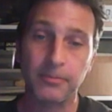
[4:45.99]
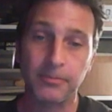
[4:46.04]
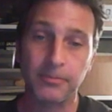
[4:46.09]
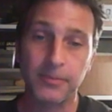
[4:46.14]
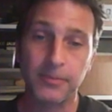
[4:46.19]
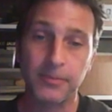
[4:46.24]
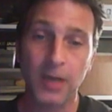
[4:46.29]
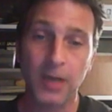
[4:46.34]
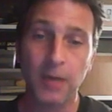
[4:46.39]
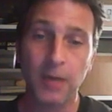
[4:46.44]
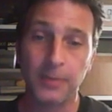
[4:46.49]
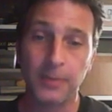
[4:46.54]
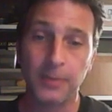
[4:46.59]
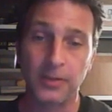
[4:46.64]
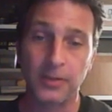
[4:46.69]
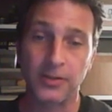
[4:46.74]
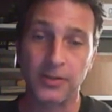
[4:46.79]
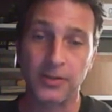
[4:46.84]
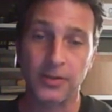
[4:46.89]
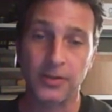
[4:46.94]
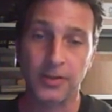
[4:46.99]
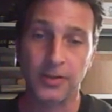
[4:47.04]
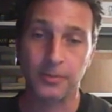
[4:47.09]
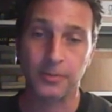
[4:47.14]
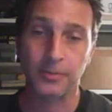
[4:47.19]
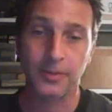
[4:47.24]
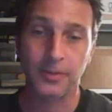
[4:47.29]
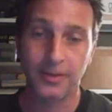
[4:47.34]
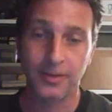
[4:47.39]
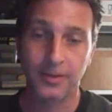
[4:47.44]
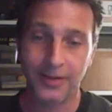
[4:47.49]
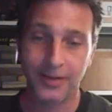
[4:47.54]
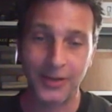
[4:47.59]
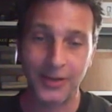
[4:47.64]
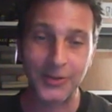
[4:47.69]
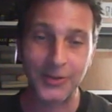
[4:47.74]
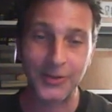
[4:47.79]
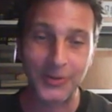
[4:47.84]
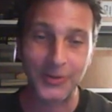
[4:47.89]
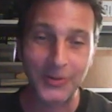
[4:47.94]
toppings or something. I
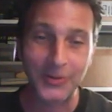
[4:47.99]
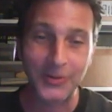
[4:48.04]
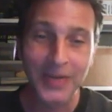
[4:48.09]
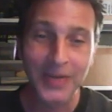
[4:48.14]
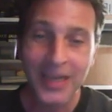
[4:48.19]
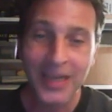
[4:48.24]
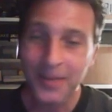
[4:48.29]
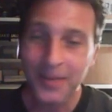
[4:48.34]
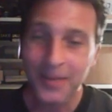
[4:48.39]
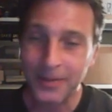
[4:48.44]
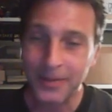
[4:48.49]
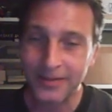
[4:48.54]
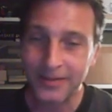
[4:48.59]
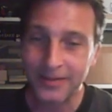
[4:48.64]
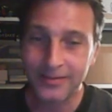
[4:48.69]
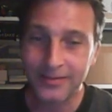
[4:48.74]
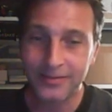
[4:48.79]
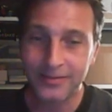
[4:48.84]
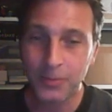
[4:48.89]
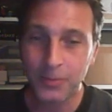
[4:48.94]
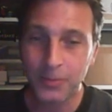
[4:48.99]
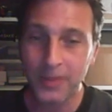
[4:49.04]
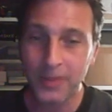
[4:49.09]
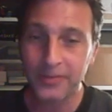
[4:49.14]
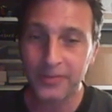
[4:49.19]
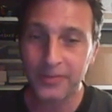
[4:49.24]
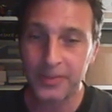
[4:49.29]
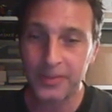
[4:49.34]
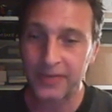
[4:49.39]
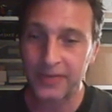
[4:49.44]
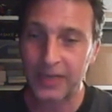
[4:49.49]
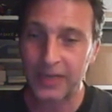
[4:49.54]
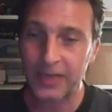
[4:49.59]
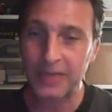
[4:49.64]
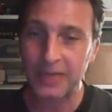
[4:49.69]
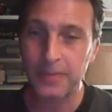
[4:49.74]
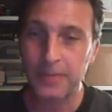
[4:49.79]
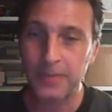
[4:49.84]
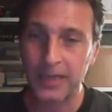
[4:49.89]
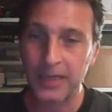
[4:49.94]
don't know. But one of them's after
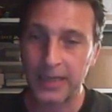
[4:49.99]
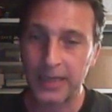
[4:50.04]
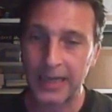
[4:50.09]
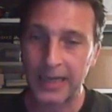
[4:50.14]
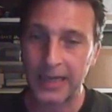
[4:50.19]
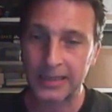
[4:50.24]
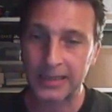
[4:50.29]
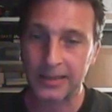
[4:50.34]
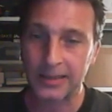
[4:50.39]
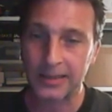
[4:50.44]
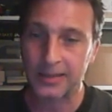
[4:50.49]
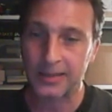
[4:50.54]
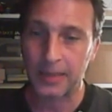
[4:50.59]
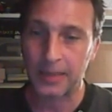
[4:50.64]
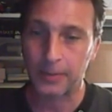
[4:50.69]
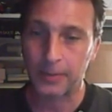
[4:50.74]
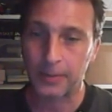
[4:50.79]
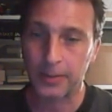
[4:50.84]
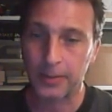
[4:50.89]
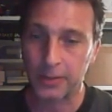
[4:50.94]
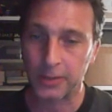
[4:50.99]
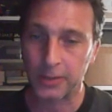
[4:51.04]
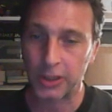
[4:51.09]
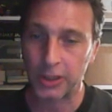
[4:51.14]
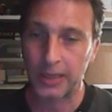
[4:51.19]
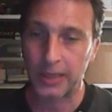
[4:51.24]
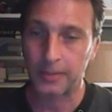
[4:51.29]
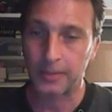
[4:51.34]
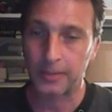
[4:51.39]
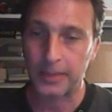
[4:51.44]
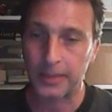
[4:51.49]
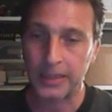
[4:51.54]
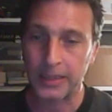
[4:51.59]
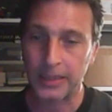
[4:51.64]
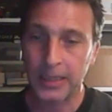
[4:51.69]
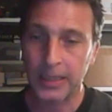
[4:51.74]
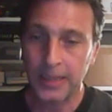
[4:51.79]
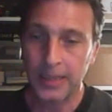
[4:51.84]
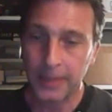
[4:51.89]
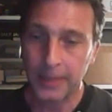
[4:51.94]
getting me in the ankles and pretty much killing me.
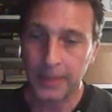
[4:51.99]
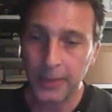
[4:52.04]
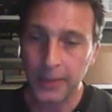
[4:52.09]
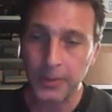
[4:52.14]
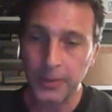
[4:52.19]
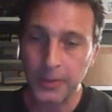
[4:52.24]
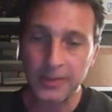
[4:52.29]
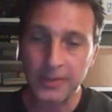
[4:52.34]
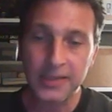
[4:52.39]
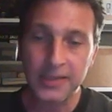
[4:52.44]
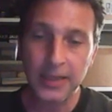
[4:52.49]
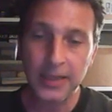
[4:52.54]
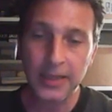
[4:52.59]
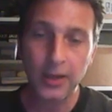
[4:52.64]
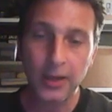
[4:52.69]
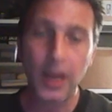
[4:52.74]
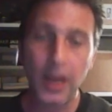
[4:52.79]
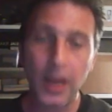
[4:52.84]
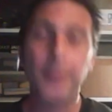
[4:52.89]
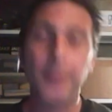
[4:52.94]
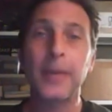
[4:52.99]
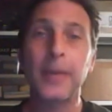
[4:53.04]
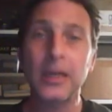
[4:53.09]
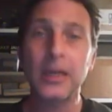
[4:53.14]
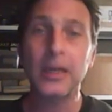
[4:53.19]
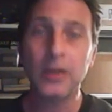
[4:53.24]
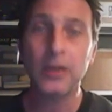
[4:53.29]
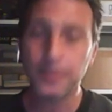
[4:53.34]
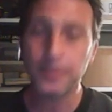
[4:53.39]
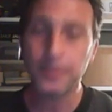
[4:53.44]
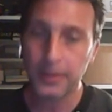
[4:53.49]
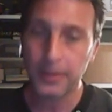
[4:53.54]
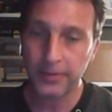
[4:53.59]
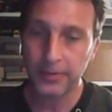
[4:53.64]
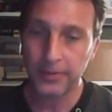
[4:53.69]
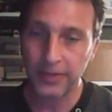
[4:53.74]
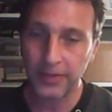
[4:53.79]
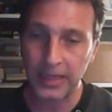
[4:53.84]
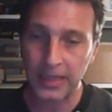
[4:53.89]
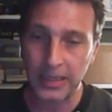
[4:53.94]
But anyway, you see there, I pick up
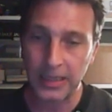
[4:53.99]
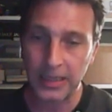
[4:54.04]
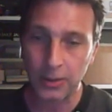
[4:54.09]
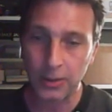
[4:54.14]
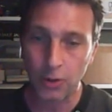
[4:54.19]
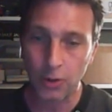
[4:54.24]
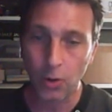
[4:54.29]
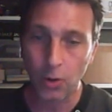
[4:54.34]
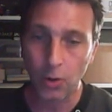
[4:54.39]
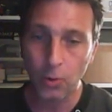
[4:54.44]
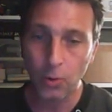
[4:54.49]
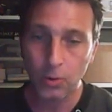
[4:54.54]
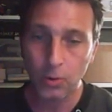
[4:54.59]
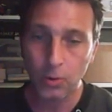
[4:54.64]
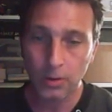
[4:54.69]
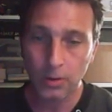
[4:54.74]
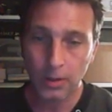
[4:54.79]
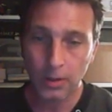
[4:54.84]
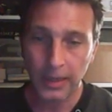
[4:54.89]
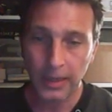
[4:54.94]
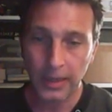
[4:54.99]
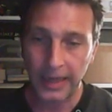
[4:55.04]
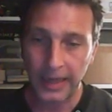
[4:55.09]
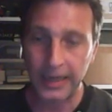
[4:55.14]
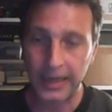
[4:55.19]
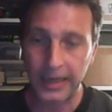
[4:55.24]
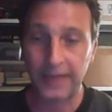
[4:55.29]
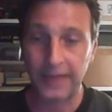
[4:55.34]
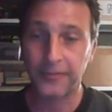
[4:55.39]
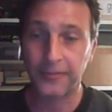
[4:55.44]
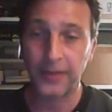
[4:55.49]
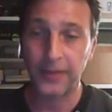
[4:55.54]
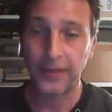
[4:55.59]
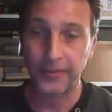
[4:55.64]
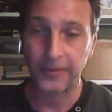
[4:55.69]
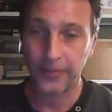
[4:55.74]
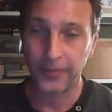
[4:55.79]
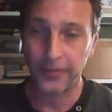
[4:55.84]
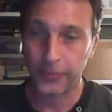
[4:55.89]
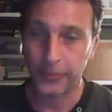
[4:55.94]
the dough and I have
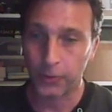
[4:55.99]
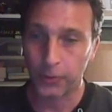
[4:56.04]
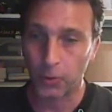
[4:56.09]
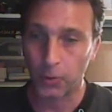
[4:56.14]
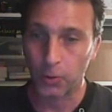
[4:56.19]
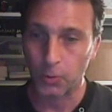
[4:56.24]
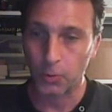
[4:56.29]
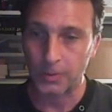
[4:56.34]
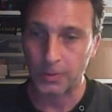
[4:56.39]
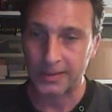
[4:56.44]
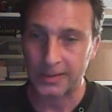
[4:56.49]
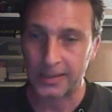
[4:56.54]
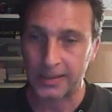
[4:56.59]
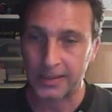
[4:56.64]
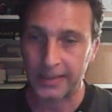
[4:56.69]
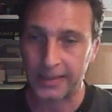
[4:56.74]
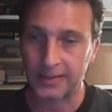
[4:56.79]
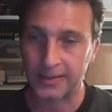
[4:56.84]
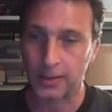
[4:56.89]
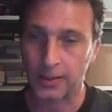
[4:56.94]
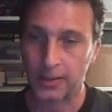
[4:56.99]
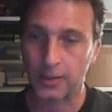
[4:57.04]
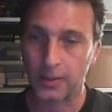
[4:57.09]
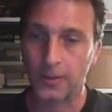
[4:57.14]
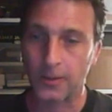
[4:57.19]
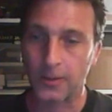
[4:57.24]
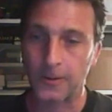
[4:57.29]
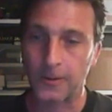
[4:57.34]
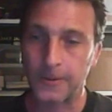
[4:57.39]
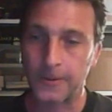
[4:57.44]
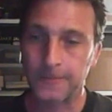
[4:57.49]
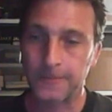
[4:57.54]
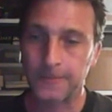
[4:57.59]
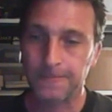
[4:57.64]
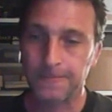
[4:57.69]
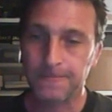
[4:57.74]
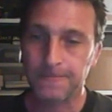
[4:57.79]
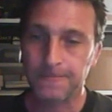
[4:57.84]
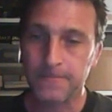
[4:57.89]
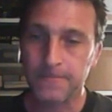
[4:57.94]
5 throws, as they're called.
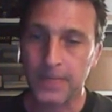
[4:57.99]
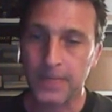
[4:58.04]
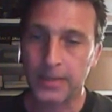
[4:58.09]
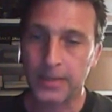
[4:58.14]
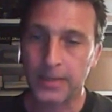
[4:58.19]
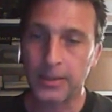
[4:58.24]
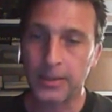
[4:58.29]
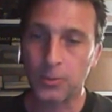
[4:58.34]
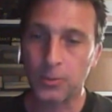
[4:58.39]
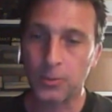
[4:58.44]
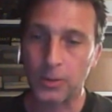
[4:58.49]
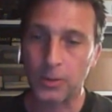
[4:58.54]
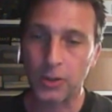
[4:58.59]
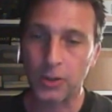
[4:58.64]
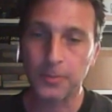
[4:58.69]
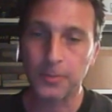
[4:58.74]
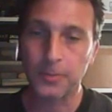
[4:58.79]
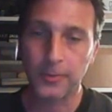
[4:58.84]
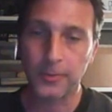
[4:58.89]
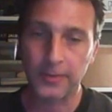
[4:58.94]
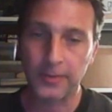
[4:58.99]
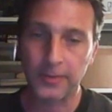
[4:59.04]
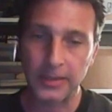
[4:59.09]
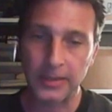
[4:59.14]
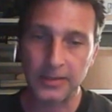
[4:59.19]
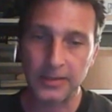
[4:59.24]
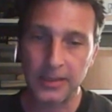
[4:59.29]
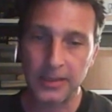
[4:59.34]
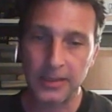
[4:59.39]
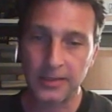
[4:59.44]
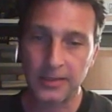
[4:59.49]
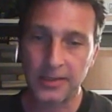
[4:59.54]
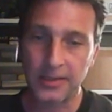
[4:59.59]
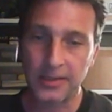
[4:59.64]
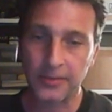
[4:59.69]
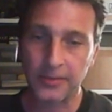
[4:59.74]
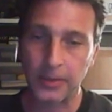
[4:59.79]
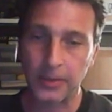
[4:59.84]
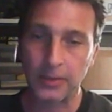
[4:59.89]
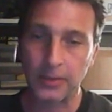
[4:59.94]
Now we'll jump over these things,
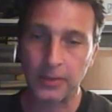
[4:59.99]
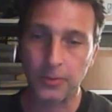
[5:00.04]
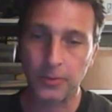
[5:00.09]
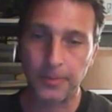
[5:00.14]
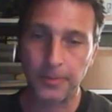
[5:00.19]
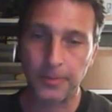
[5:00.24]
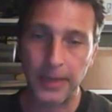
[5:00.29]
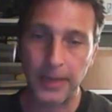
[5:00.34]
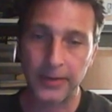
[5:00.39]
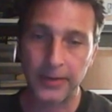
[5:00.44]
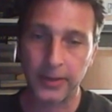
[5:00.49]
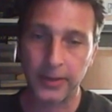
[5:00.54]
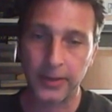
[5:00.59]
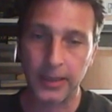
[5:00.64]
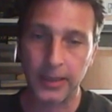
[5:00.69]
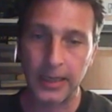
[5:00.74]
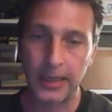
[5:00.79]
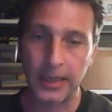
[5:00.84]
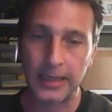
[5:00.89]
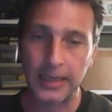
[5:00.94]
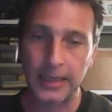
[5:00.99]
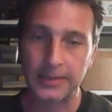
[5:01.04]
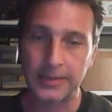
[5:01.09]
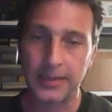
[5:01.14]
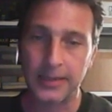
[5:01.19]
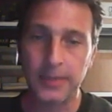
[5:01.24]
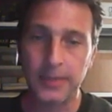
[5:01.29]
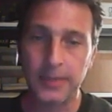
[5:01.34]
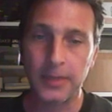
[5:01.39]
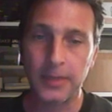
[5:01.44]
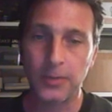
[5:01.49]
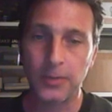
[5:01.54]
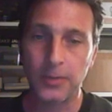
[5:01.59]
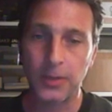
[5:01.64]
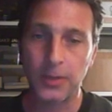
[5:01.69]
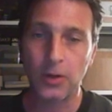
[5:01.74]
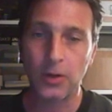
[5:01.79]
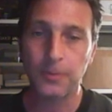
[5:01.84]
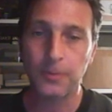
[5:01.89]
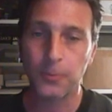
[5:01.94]
see if we can do better than last time.
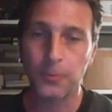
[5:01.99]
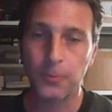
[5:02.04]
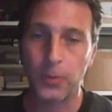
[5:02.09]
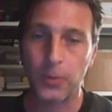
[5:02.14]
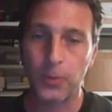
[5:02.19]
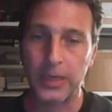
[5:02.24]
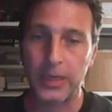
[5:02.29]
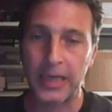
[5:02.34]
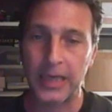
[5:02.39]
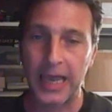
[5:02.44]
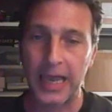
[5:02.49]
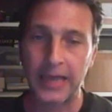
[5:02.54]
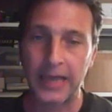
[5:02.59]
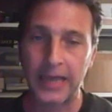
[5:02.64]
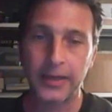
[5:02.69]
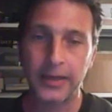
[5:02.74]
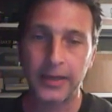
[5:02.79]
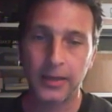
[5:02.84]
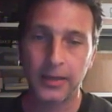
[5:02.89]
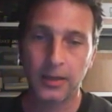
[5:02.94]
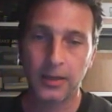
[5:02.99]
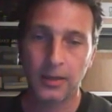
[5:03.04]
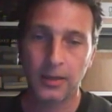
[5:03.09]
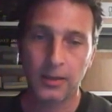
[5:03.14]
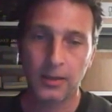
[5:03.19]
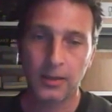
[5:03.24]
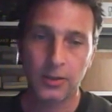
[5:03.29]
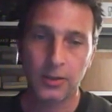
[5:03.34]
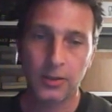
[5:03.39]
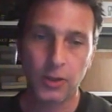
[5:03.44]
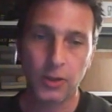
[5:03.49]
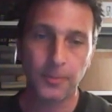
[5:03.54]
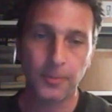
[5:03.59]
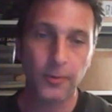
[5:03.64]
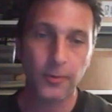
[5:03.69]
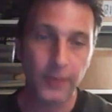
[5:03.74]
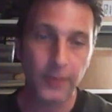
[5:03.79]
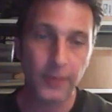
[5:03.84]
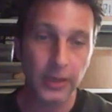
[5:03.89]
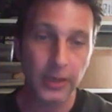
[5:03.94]
we go, up we head. Jump
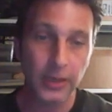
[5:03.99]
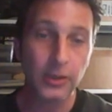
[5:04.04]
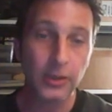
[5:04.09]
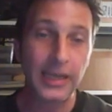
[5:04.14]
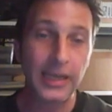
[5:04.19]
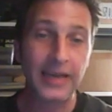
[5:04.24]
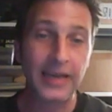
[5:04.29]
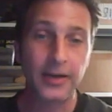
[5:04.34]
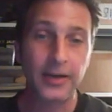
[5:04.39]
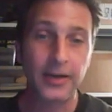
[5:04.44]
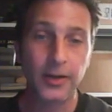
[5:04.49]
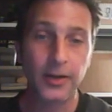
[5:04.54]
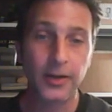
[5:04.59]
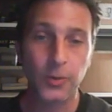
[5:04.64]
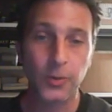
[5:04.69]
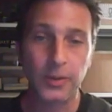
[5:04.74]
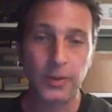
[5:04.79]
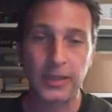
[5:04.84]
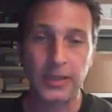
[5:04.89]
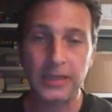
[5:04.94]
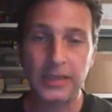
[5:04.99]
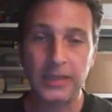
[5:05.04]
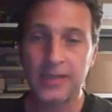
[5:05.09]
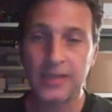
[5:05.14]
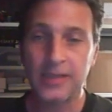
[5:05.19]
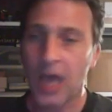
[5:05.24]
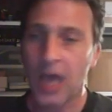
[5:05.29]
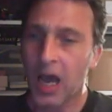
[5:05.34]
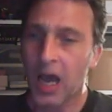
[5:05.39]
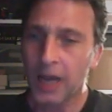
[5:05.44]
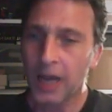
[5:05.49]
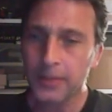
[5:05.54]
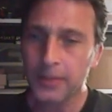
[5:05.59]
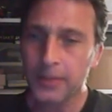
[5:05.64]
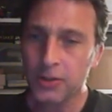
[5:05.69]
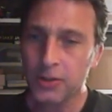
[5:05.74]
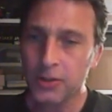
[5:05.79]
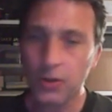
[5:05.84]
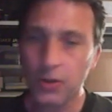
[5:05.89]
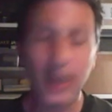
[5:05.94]
over here, get another one of these. I'm
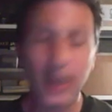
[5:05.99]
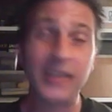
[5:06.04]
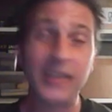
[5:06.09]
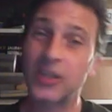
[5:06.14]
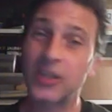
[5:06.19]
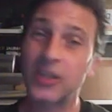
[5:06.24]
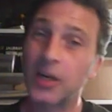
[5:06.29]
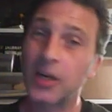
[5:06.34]
not sure, actually I